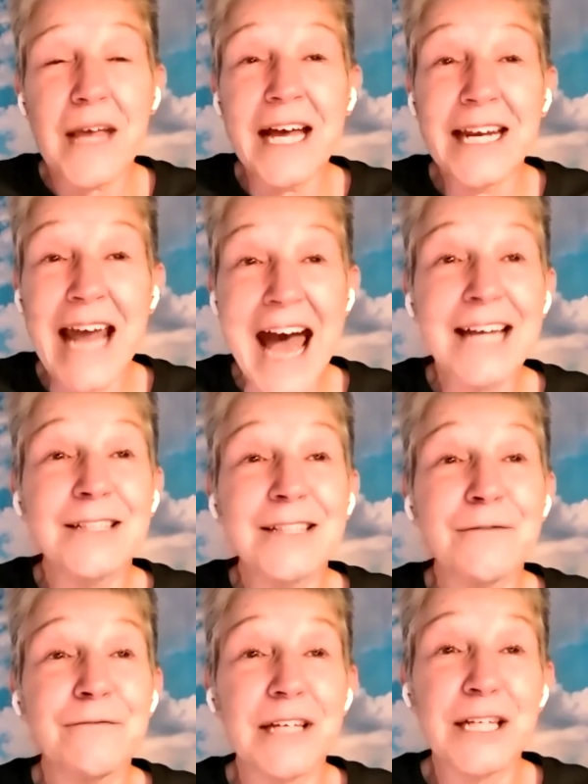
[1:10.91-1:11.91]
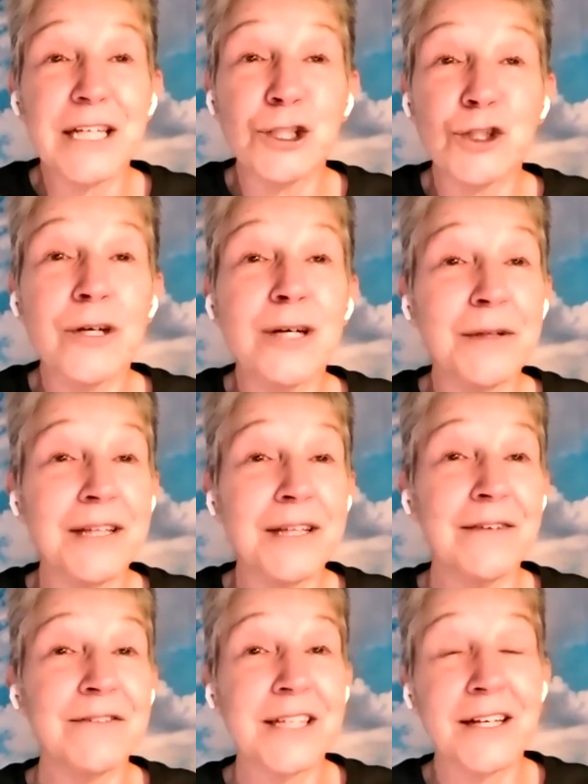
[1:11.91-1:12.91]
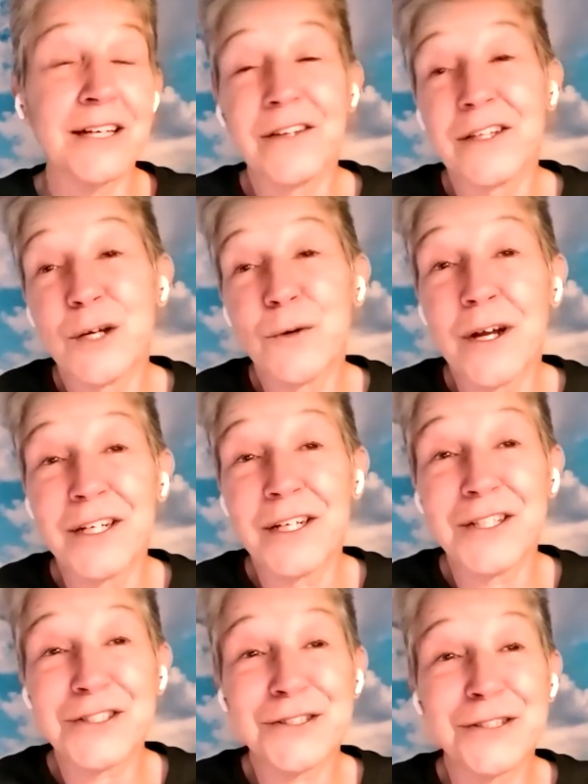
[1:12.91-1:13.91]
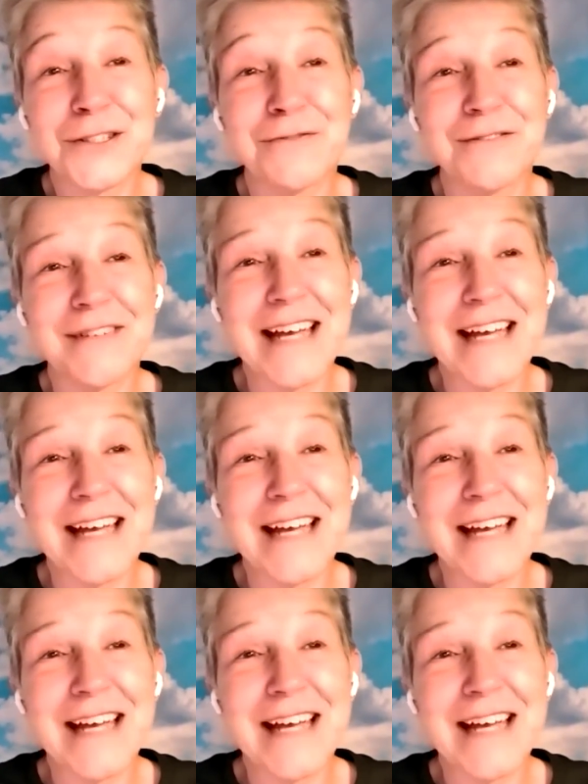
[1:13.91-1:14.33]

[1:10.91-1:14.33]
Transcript: an active, enjoyable lifestyle that they want and deserve.